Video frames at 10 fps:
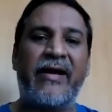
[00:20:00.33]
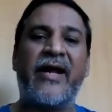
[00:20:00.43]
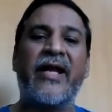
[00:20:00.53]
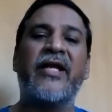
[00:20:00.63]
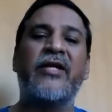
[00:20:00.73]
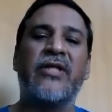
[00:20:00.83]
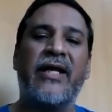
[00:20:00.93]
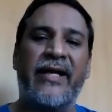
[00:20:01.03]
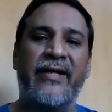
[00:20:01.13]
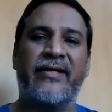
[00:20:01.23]
Running to
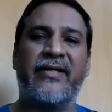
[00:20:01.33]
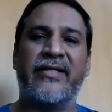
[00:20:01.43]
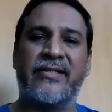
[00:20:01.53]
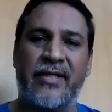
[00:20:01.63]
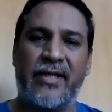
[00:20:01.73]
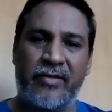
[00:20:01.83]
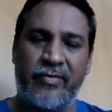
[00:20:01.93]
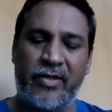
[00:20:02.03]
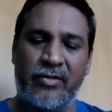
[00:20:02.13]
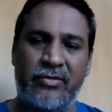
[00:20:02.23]
the lender is the right
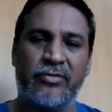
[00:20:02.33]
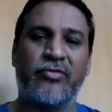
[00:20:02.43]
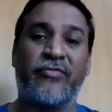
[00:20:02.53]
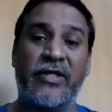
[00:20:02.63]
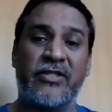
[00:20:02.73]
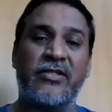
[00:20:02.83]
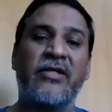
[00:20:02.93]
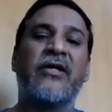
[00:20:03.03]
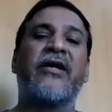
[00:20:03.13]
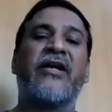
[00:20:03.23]
way to do. So
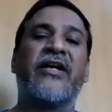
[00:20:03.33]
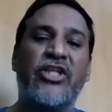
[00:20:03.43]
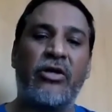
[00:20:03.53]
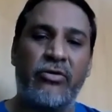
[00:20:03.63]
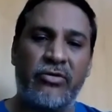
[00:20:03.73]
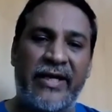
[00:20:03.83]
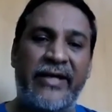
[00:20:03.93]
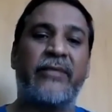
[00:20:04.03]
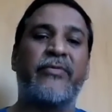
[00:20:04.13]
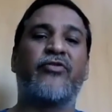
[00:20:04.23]
first, reach out to the
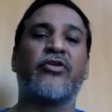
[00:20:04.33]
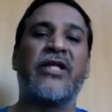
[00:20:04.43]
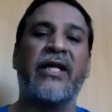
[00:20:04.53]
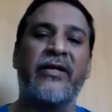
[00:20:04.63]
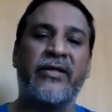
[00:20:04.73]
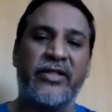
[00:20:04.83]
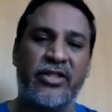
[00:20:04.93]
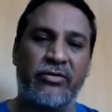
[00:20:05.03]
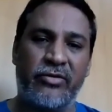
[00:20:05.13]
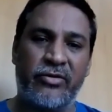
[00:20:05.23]
lender before the lender
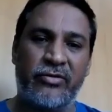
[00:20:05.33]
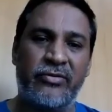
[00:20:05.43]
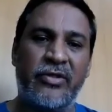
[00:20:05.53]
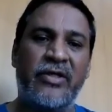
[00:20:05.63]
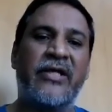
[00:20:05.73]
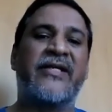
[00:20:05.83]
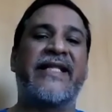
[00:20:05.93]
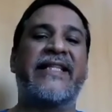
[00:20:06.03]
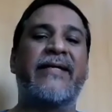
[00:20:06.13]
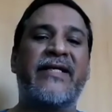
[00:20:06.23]
reach out to you.
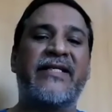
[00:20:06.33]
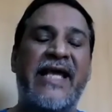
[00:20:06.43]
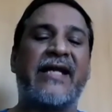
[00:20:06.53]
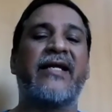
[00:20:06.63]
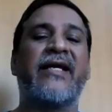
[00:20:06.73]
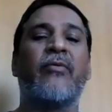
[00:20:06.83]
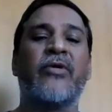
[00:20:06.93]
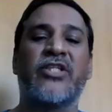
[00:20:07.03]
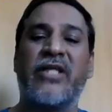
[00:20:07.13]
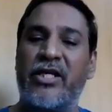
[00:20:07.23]
Tell them exactly how
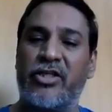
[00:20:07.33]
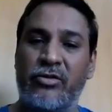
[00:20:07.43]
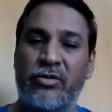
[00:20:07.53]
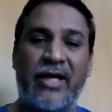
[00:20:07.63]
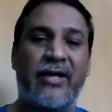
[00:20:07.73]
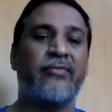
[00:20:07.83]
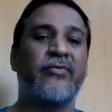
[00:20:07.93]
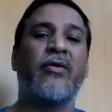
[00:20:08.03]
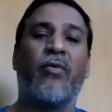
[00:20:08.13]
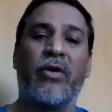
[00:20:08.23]
much cash you have,
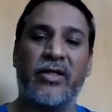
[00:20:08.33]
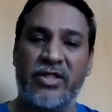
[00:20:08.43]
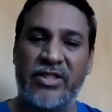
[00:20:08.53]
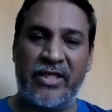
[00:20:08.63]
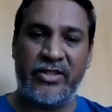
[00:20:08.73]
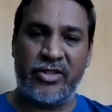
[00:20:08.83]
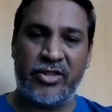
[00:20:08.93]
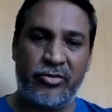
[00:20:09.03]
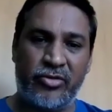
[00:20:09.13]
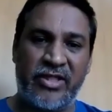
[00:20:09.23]
what are the
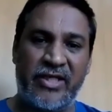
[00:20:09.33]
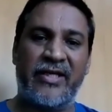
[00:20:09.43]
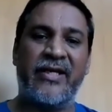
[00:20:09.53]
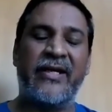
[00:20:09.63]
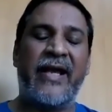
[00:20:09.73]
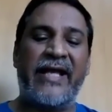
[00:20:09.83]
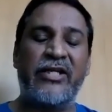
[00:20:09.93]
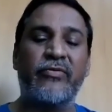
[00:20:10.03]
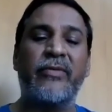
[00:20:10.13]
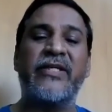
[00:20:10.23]
challenges you see,
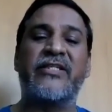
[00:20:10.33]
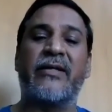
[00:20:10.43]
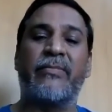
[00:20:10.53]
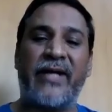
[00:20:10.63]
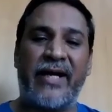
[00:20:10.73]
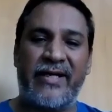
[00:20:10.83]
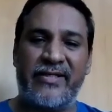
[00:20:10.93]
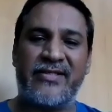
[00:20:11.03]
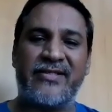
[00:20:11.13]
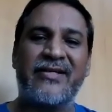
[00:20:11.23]
and you will be
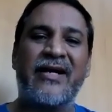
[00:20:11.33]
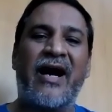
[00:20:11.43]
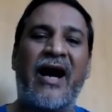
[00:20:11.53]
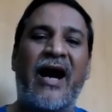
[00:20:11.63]
surprised